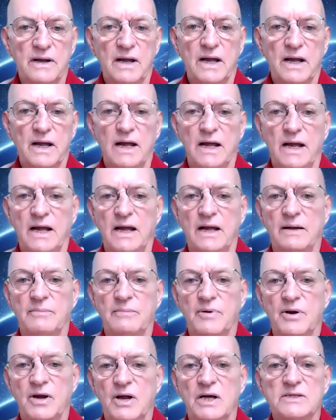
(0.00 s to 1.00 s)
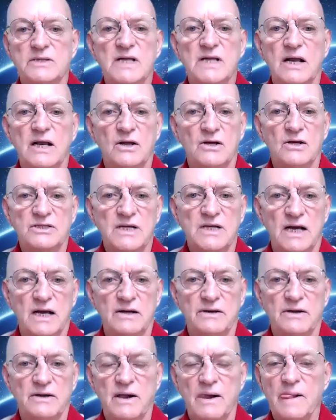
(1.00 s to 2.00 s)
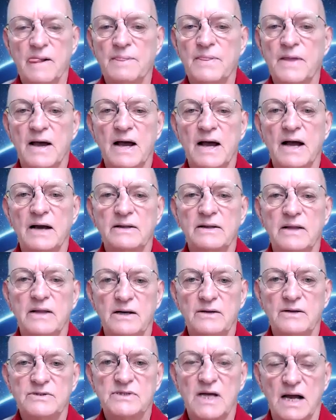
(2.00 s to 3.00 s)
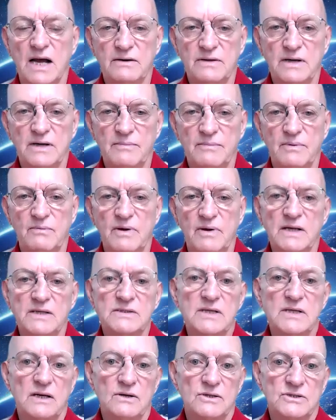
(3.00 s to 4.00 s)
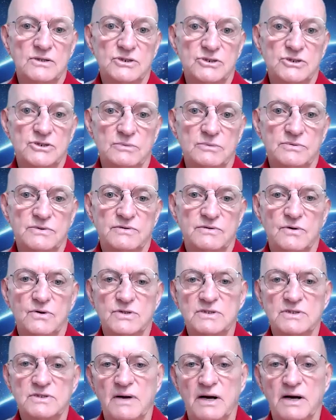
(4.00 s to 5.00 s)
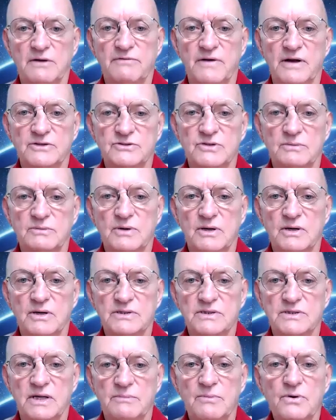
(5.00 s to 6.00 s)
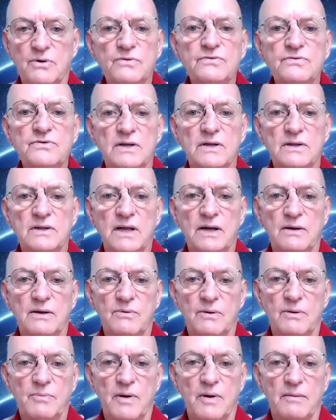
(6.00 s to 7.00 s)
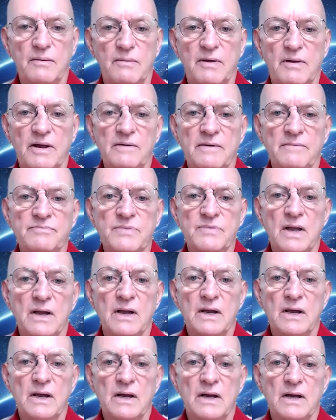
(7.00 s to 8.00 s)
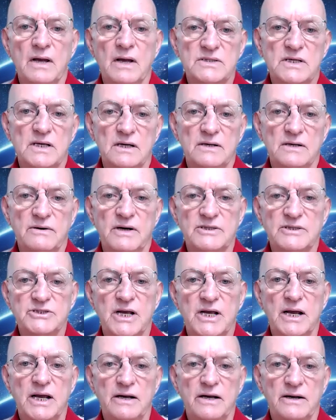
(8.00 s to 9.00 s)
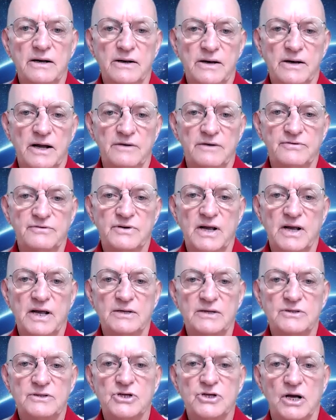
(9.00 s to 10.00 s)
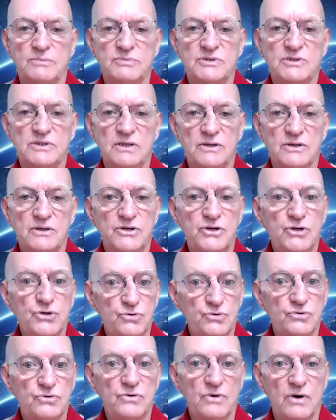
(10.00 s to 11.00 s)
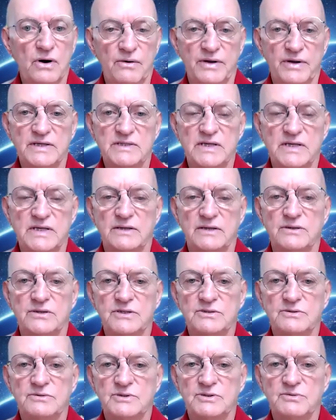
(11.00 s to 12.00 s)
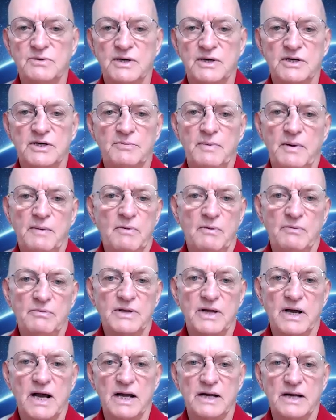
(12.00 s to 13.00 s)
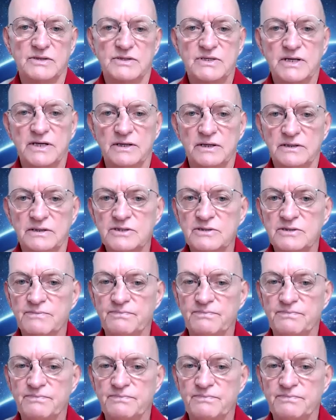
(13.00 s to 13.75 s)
because they lost out. Now, how did they lose out? Number one is they lost their jobs, of course, in manufacturing because they moved and they were probably not skilled or educated enough to get jobs in the new growing sectors, which went to people with higher skills.